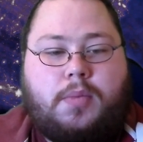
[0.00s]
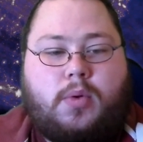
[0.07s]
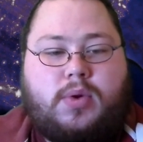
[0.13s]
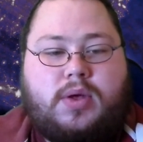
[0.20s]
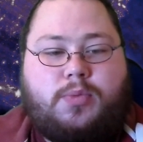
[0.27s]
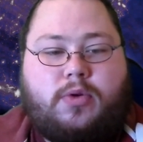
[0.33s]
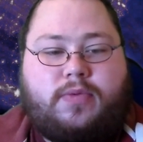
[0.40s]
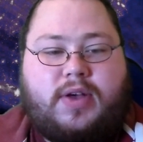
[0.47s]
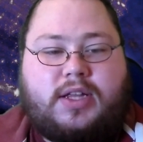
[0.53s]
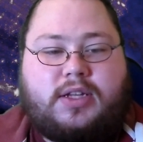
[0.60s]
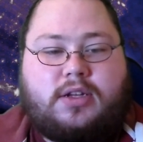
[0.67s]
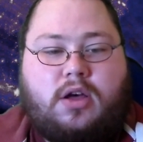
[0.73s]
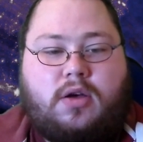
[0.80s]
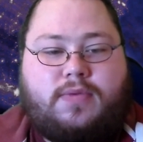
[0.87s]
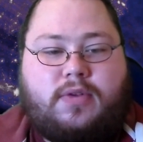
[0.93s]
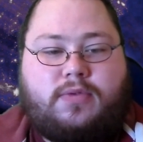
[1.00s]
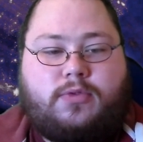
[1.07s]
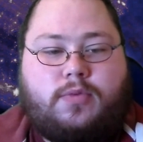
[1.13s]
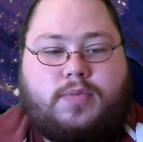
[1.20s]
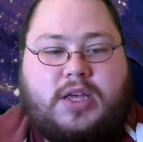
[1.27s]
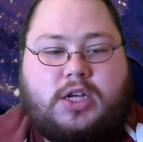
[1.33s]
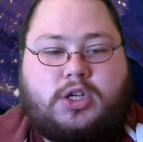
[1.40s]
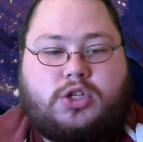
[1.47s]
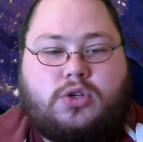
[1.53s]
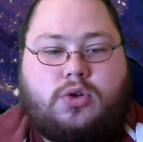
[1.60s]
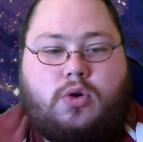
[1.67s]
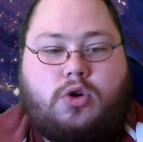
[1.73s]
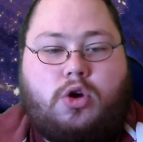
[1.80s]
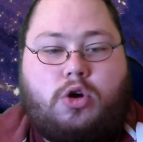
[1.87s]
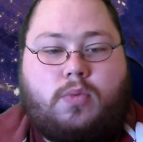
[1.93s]
but we provide enough information
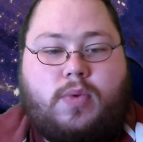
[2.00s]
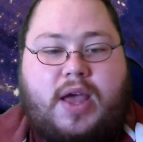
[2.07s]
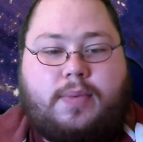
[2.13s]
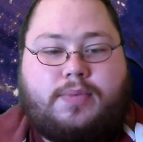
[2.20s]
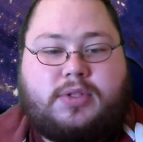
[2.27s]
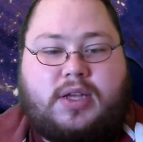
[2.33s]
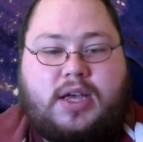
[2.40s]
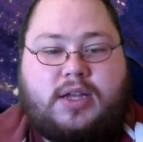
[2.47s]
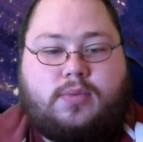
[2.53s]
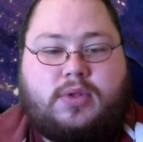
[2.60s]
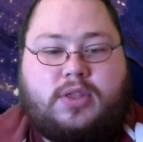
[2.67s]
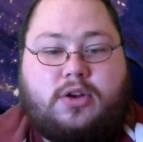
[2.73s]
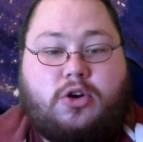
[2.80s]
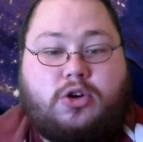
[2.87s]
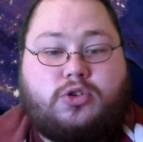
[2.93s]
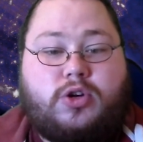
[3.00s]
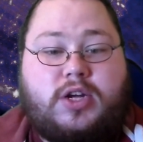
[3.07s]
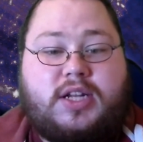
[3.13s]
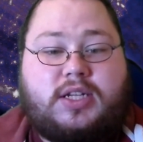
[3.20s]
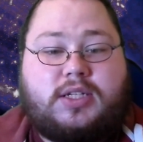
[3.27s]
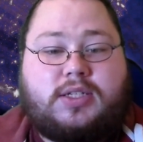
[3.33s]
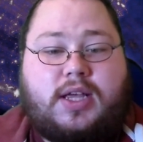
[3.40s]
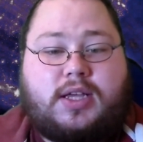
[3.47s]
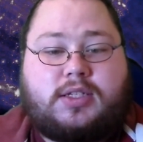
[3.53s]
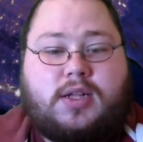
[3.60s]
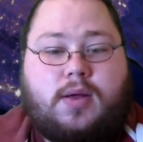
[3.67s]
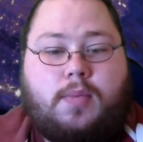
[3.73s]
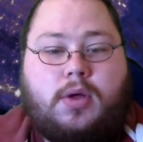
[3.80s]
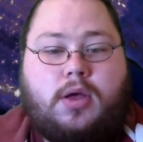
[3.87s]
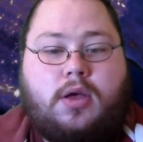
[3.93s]
on our website within our trading
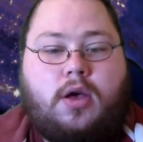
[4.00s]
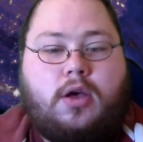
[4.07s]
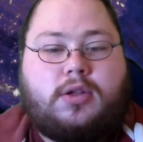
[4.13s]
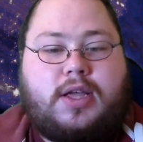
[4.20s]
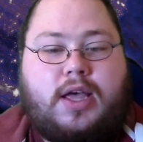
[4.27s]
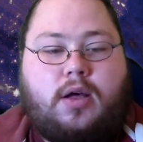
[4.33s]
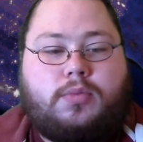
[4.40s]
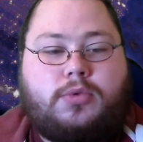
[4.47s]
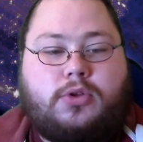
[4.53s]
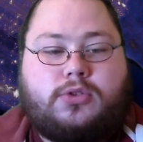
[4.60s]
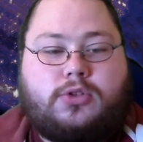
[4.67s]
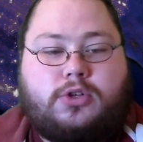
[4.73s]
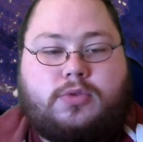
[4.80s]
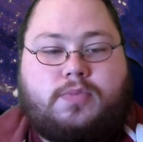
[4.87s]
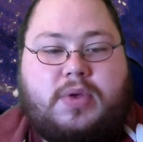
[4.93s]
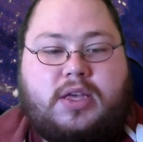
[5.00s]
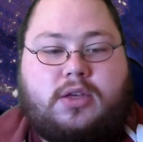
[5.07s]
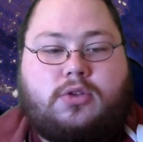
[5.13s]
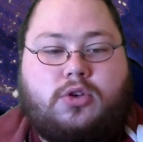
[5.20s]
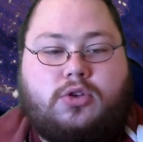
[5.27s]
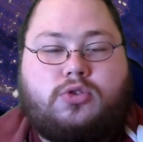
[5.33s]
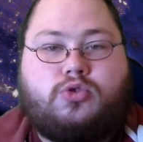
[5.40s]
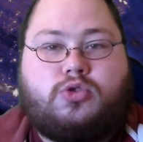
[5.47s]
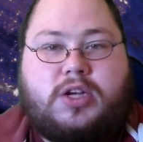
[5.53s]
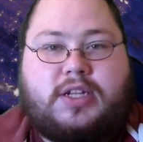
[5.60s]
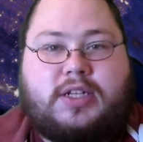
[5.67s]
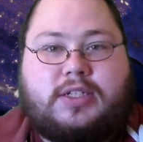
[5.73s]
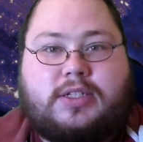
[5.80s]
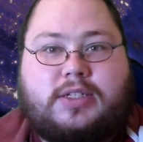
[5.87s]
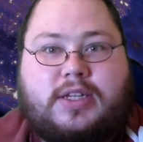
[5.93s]
system to help users make good
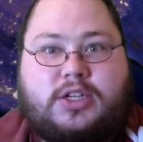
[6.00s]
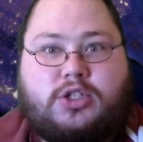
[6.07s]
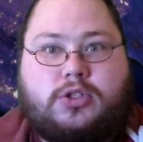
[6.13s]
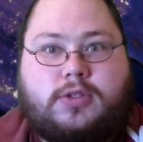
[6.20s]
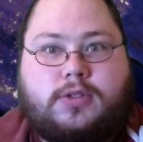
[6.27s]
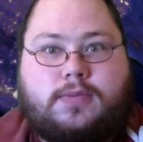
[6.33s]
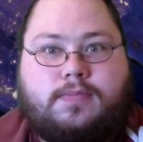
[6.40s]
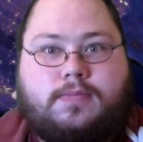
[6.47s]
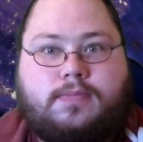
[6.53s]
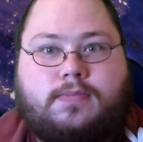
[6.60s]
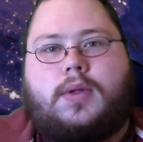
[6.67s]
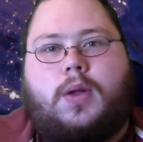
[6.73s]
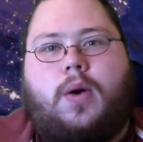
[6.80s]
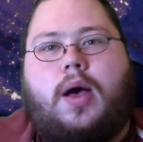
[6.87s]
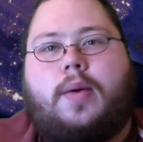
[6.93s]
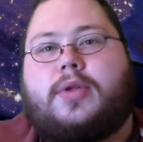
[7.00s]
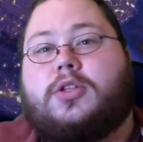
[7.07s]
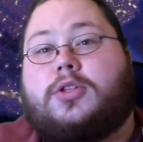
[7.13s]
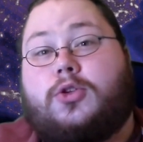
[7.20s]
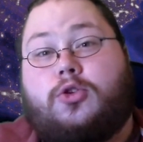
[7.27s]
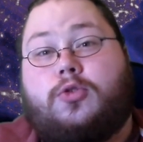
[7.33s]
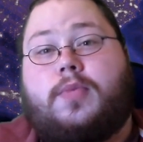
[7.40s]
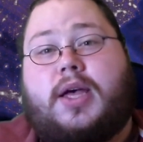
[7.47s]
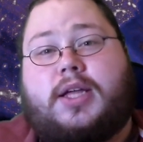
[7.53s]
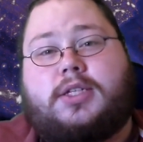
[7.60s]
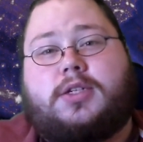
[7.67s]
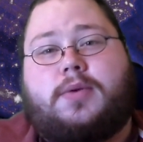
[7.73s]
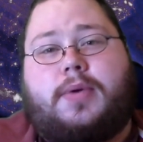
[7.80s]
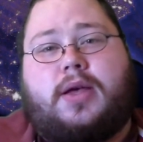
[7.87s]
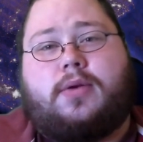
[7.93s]
trading decisions. Now I'm in two
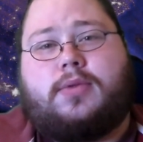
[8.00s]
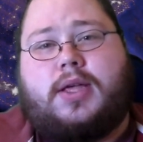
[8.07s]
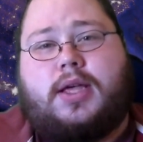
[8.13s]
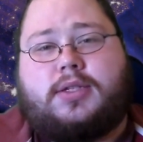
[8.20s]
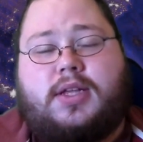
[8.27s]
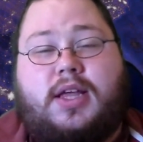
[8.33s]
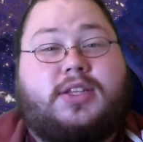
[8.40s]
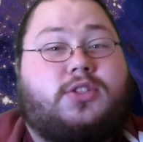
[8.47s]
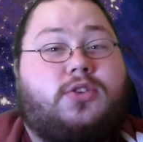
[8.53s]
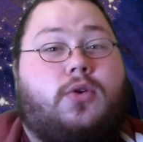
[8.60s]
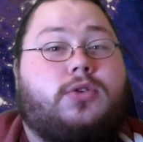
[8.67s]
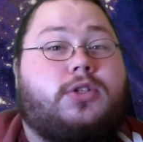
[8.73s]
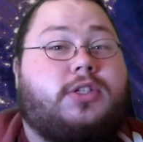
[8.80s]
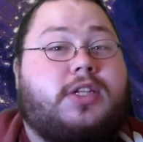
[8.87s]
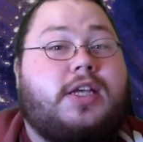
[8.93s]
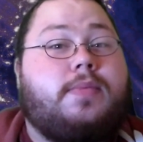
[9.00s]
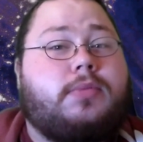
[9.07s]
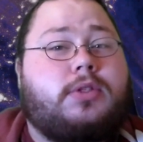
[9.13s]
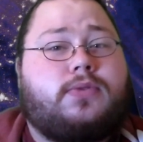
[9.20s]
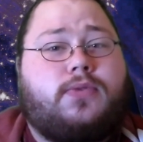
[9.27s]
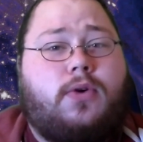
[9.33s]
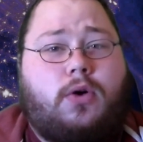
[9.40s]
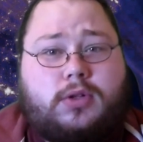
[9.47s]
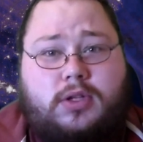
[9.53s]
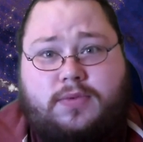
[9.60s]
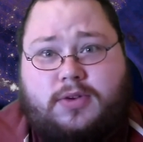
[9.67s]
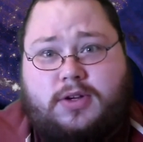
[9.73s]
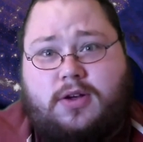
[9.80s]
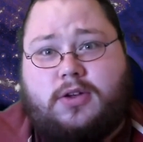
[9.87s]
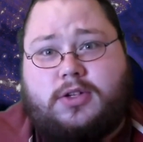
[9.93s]
minds about this. It's not Steam's fault
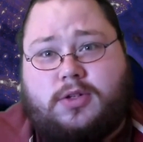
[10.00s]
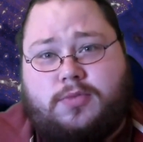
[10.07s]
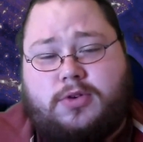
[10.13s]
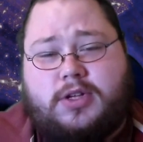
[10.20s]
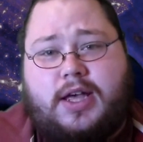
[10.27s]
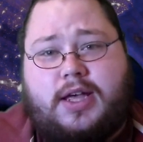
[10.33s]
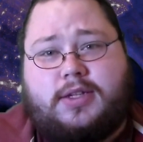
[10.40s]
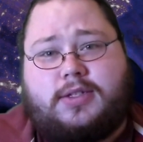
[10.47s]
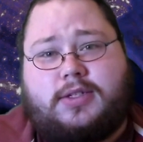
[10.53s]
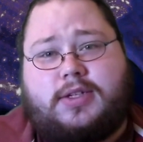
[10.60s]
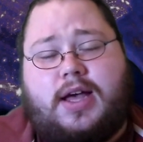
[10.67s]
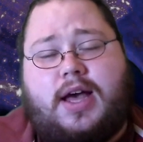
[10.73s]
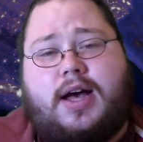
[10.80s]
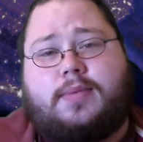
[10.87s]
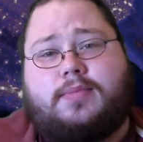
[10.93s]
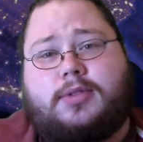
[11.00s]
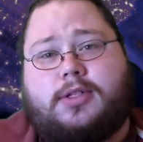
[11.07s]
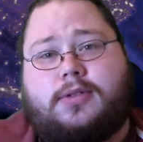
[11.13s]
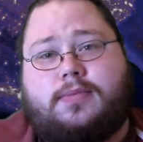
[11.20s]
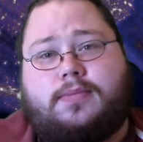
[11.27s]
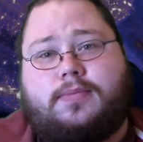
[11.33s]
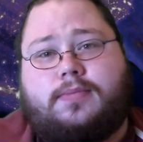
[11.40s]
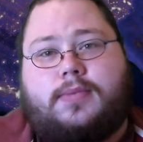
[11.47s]
if a customer gets scammed.